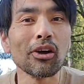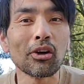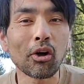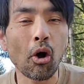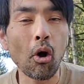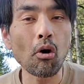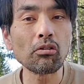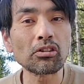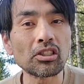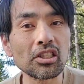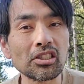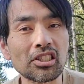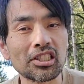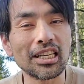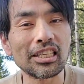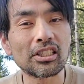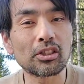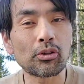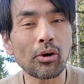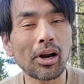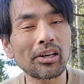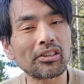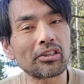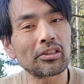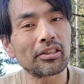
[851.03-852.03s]
cogency
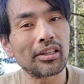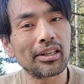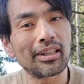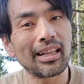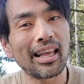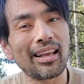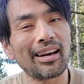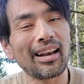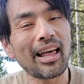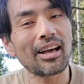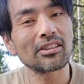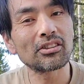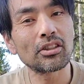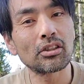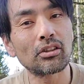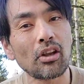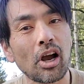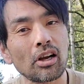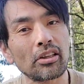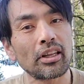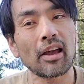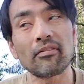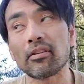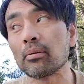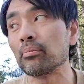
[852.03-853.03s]
structures. And that allows the
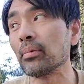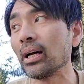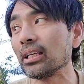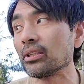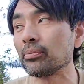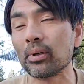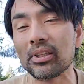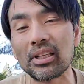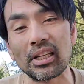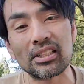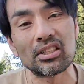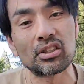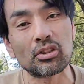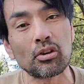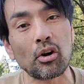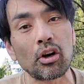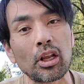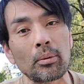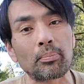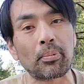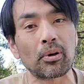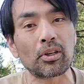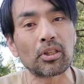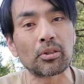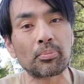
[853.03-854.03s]
dog to have a much more
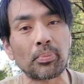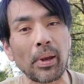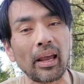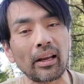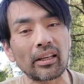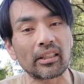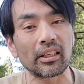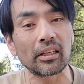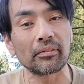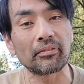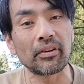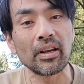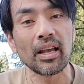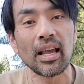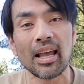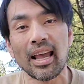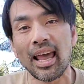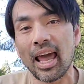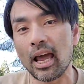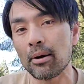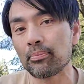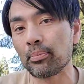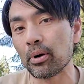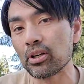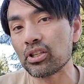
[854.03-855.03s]
discerning perspective
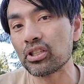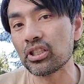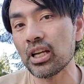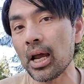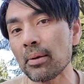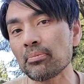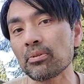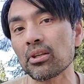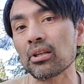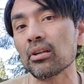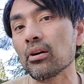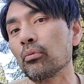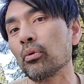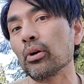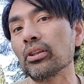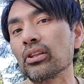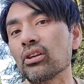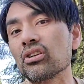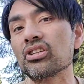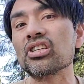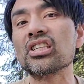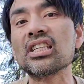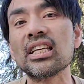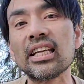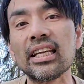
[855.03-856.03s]
and perception of what
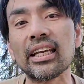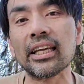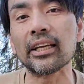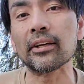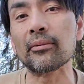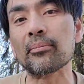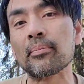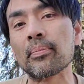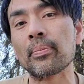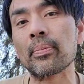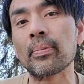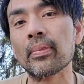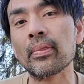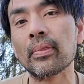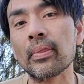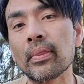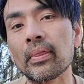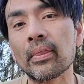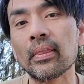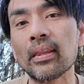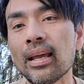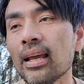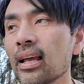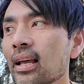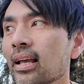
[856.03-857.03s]
they're seeing.
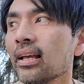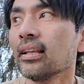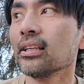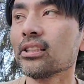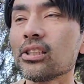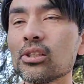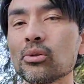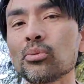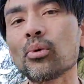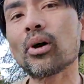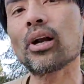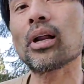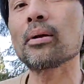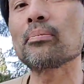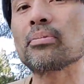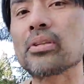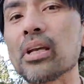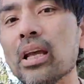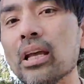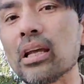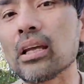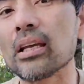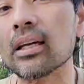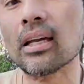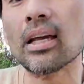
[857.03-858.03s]
This is what I'm
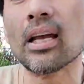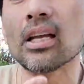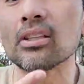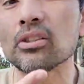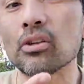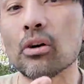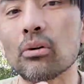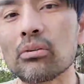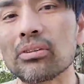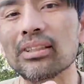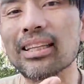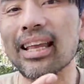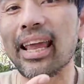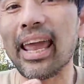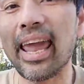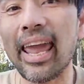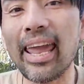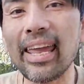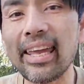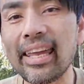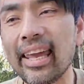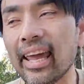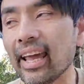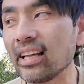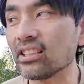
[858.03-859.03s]
saying. So the
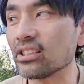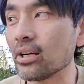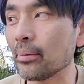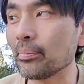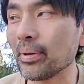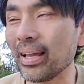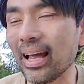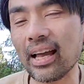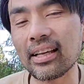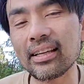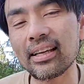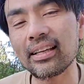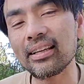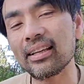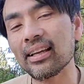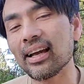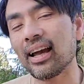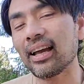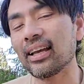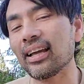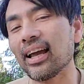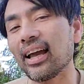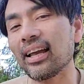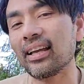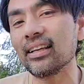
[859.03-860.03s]
eggheads, I mean, I
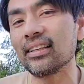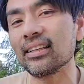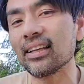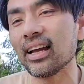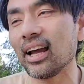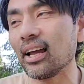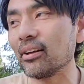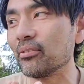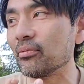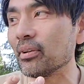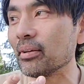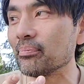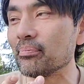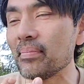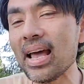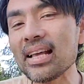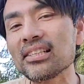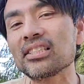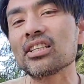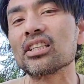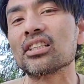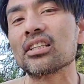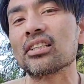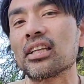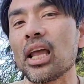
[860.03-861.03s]

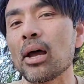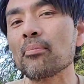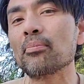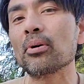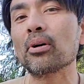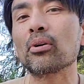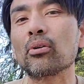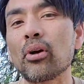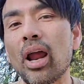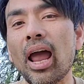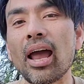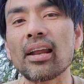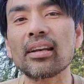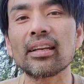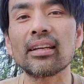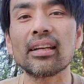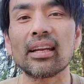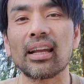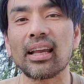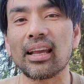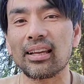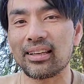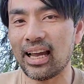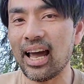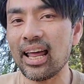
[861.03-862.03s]
messaged Temple Grandin
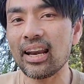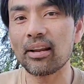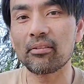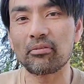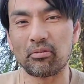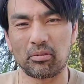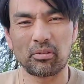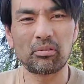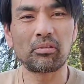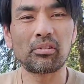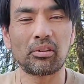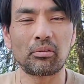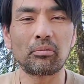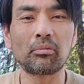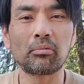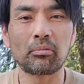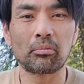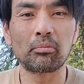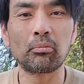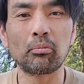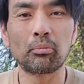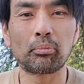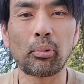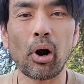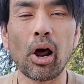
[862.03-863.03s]
and I kind of
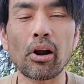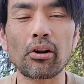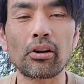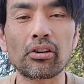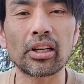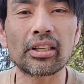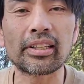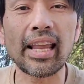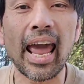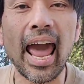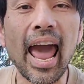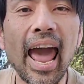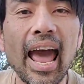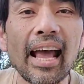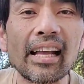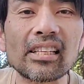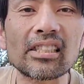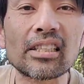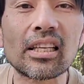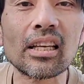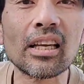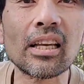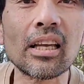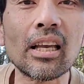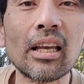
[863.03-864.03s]
brought her to
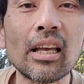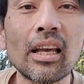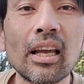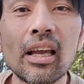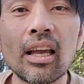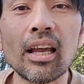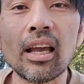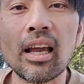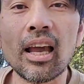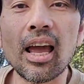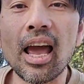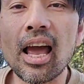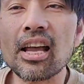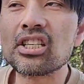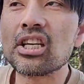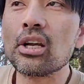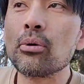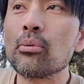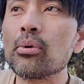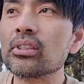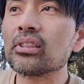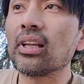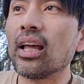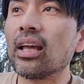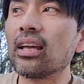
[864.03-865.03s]
task, and she
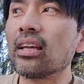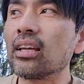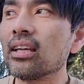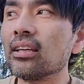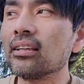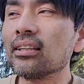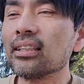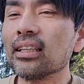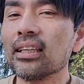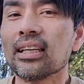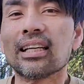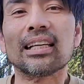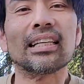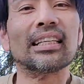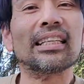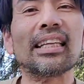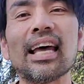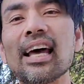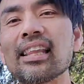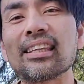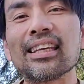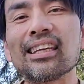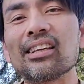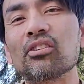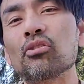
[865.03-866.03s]
was like,
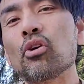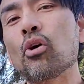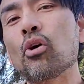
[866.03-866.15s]
nothing,